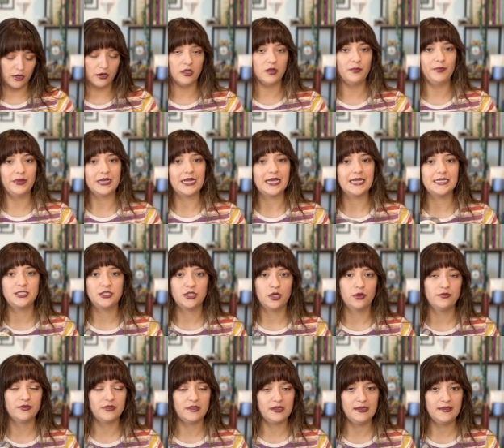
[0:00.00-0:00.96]
but I
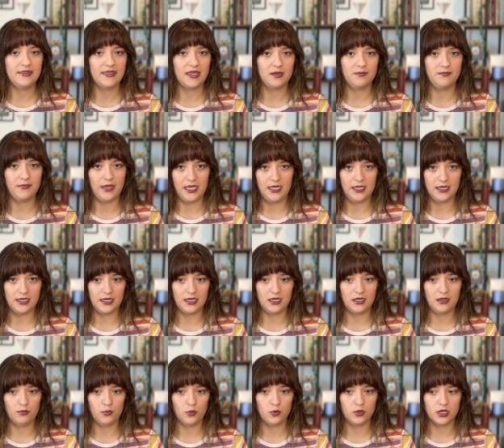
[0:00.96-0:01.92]
don't think they make it
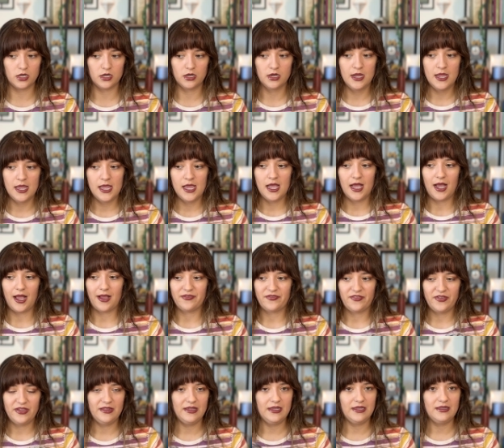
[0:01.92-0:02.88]
anymore. I
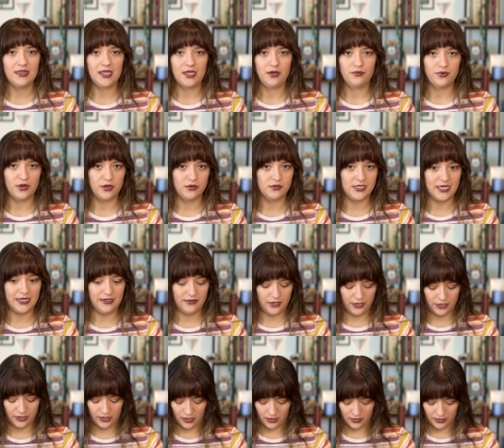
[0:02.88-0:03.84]
feel like they rotate
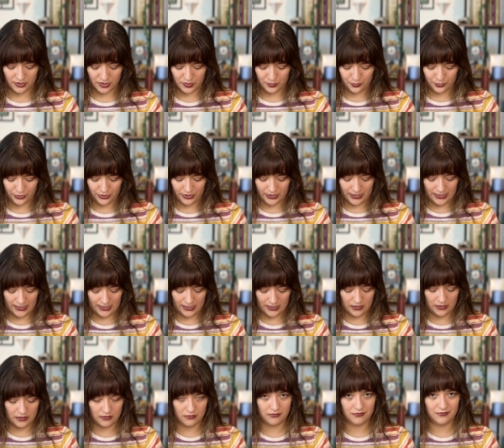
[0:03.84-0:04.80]
their colors
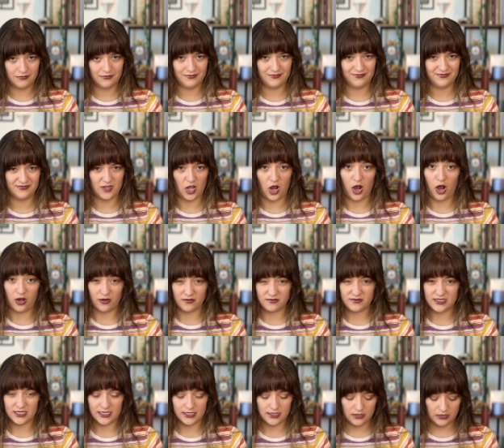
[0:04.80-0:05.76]
pretty
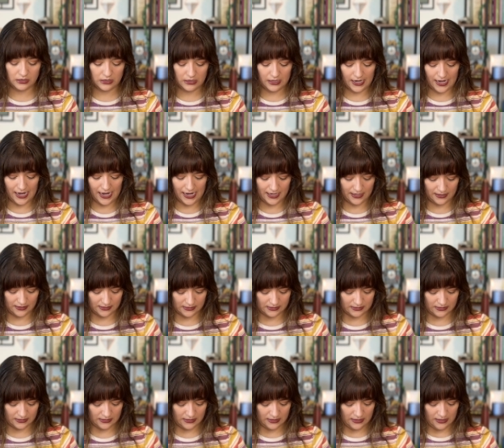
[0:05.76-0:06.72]
often,
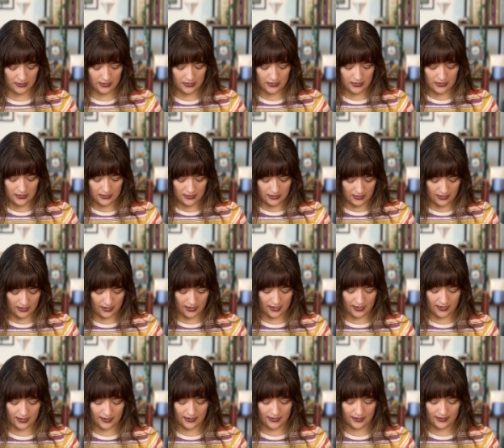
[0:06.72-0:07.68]
and
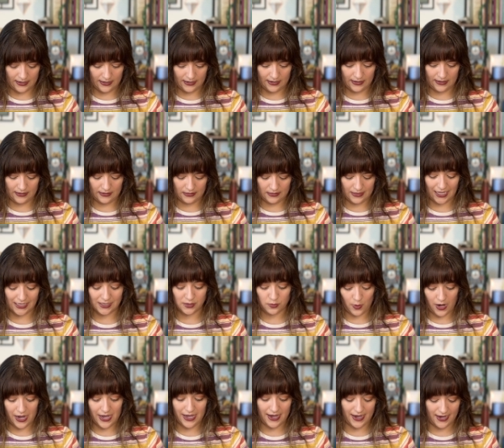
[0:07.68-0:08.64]
that's
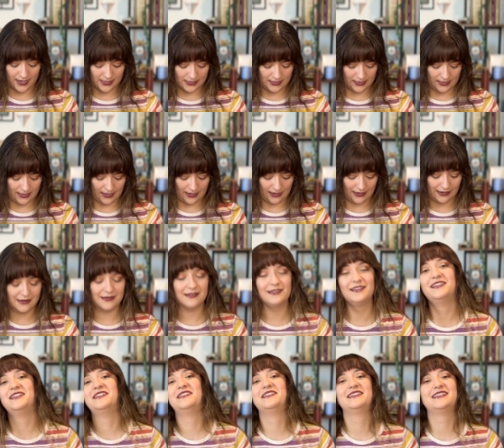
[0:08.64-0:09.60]
why I had to get
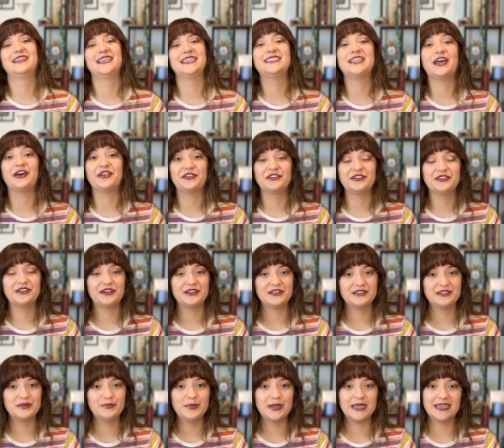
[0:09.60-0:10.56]
this other
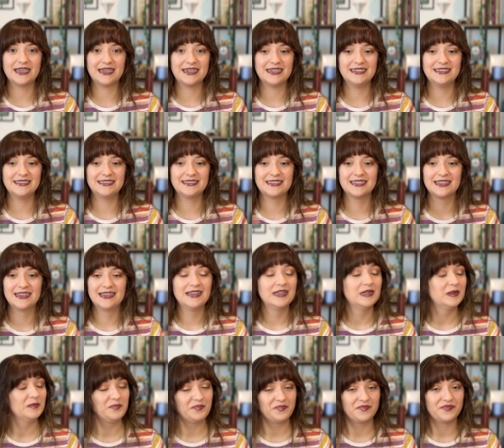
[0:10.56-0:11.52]
color, because
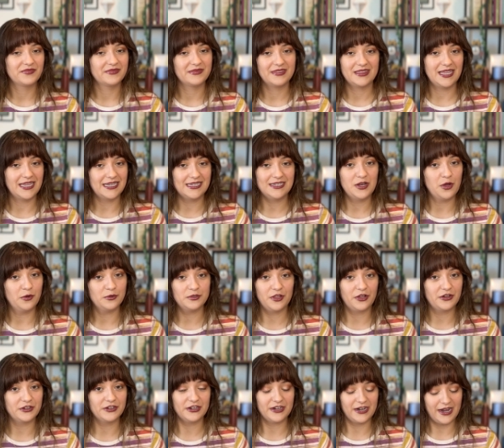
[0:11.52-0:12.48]
they no
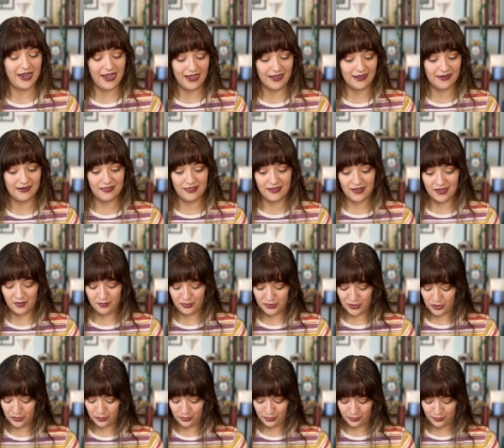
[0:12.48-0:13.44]
longer had the
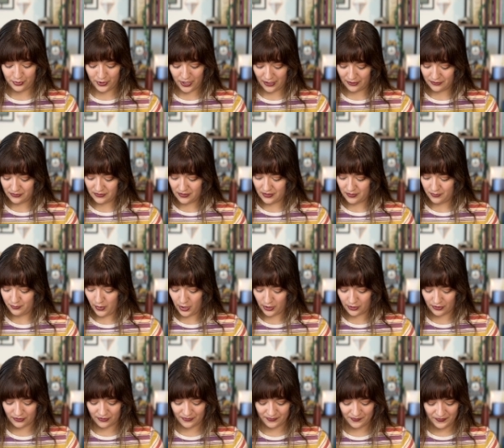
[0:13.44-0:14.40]
Blue Brown
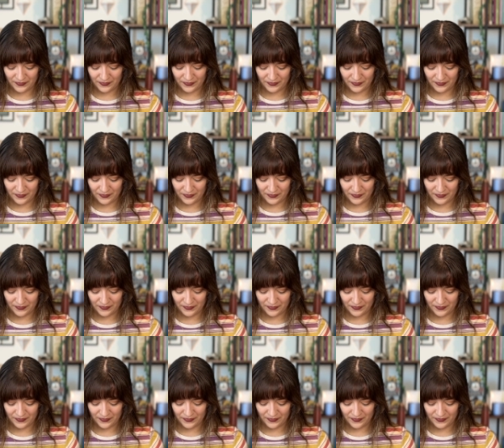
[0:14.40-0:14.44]
Marl.